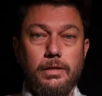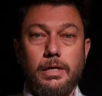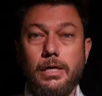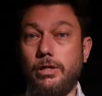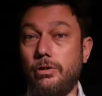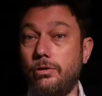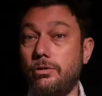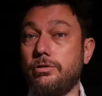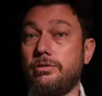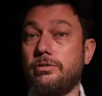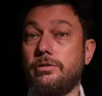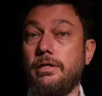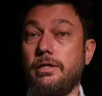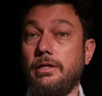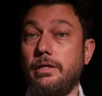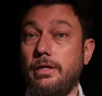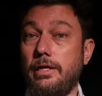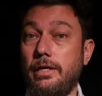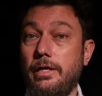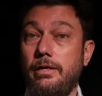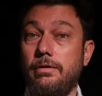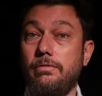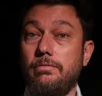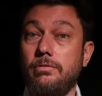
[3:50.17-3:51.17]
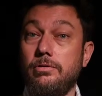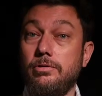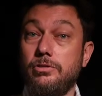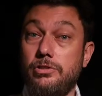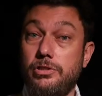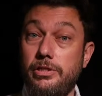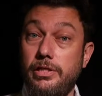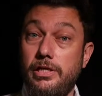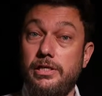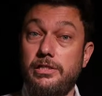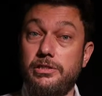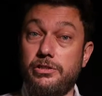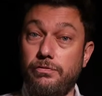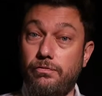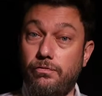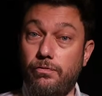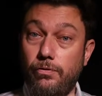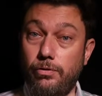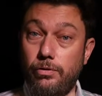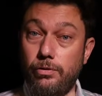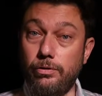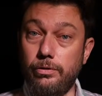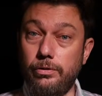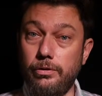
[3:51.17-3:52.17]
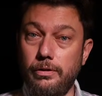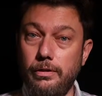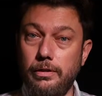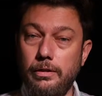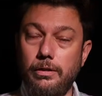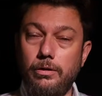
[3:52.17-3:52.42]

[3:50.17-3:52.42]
I also have GH4.